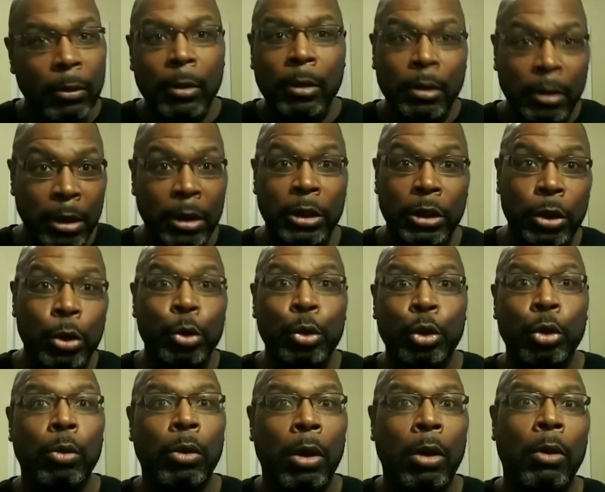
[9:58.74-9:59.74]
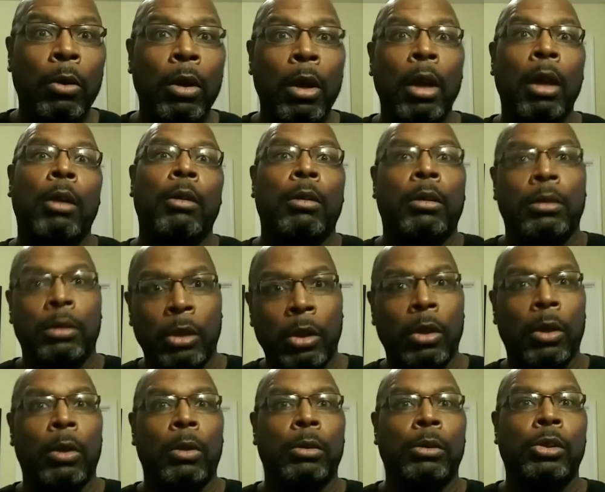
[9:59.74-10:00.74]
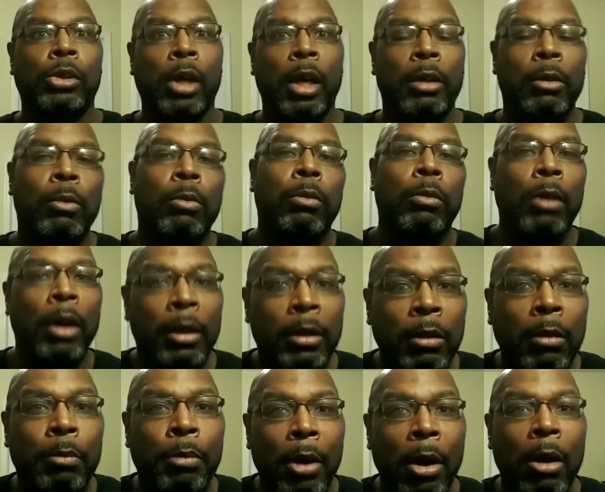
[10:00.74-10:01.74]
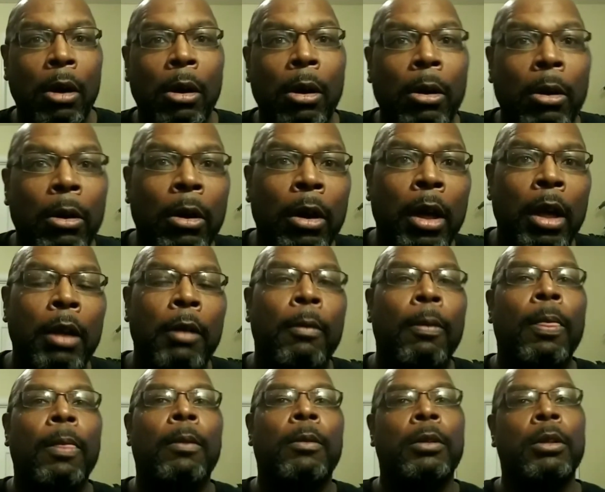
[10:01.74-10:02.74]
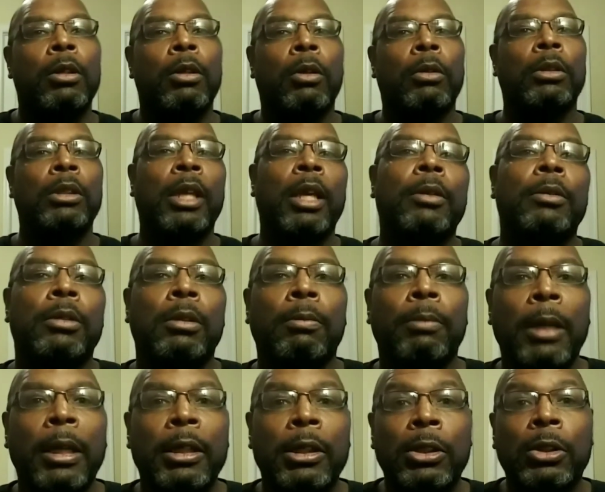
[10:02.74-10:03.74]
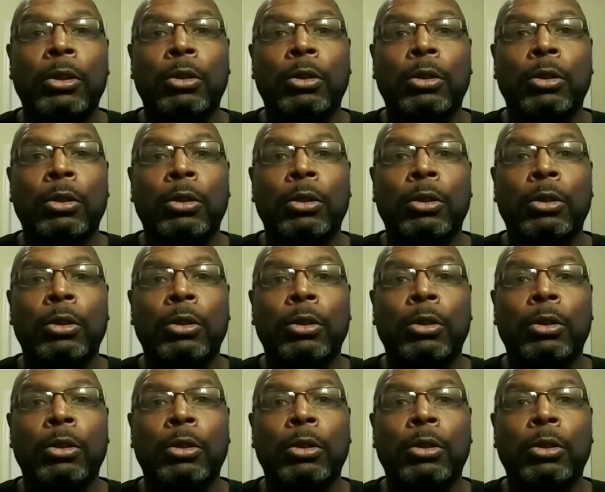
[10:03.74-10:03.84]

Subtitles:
the usual, trying to run the ball, down somebody's